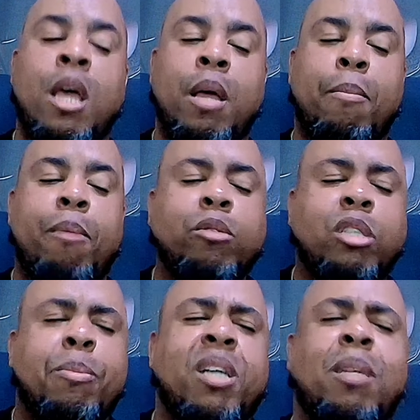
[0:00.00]

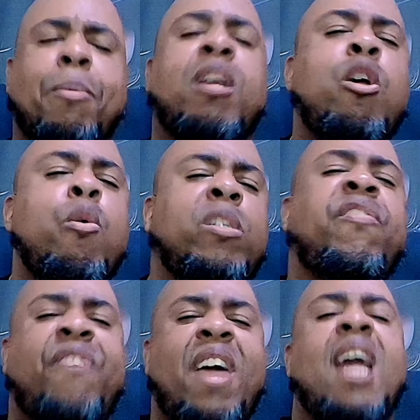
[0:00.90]
Mostly because I'm a huge
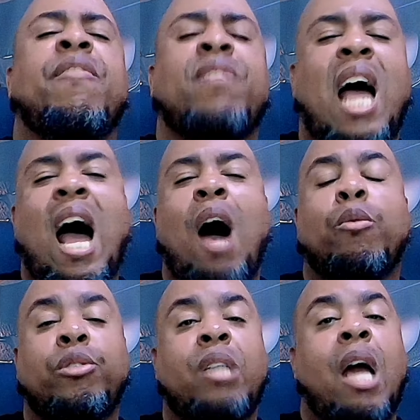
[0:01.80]
fan of the
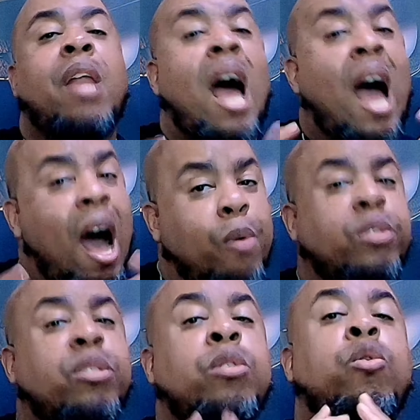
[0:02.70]
house. Now, the
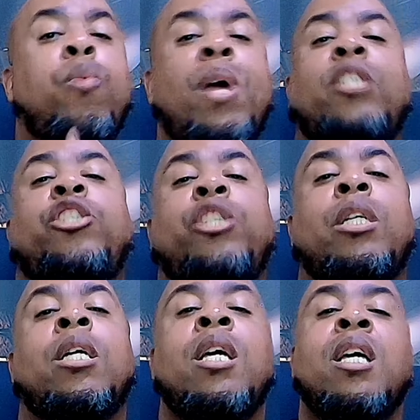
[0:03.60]
house in
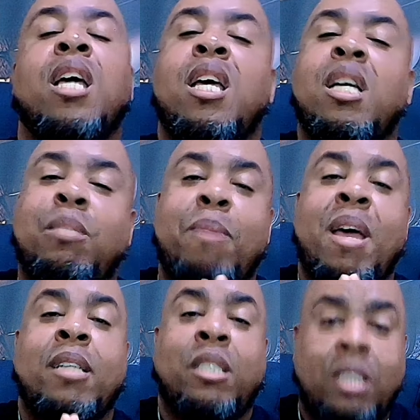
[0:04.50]
question is
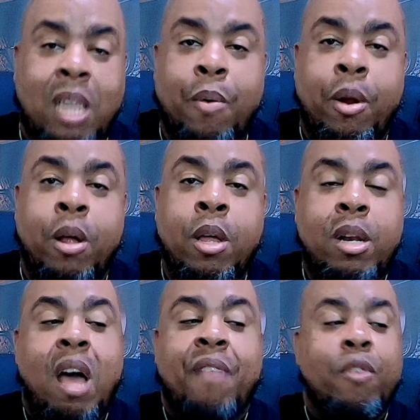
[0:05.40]
Mancera.
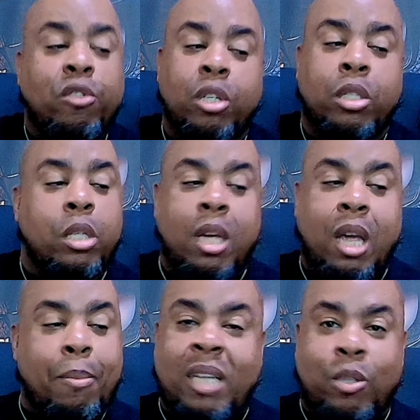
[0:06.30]
Now, if you just look
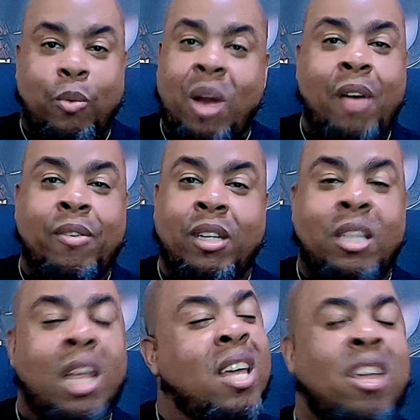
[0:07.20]
at my surroundings,
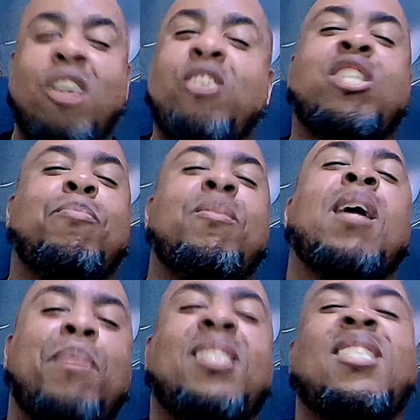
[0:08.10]
you should be
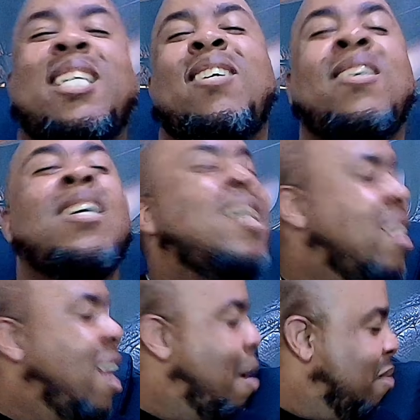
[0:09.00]
able to tell
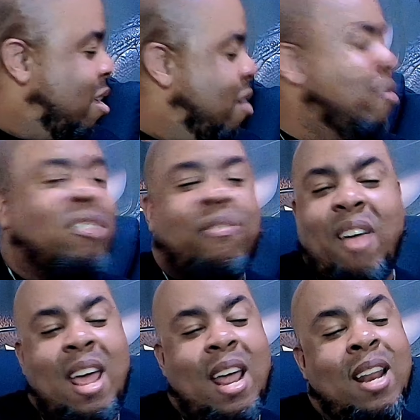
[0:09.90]
that I'm a huge
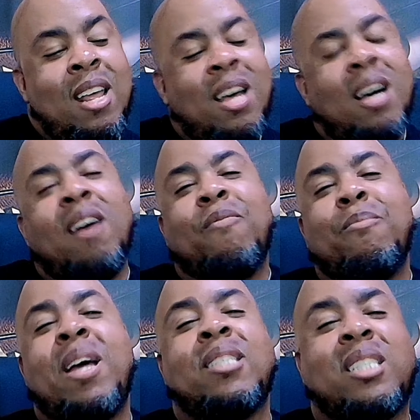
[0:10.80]
fan of
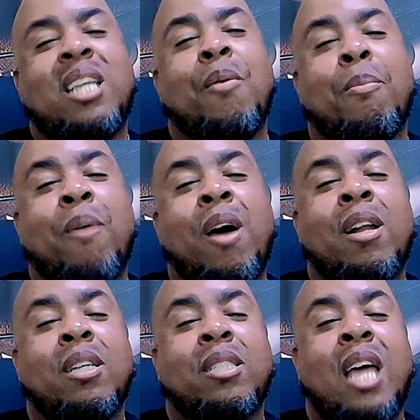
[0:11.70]
Mancera
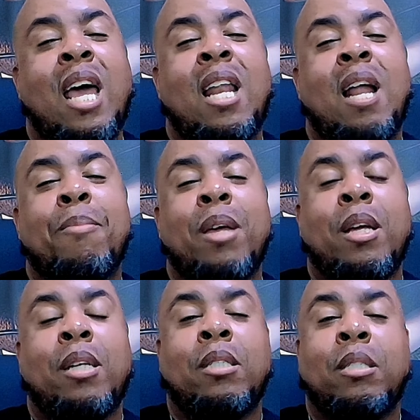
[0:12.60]
products. And I mean,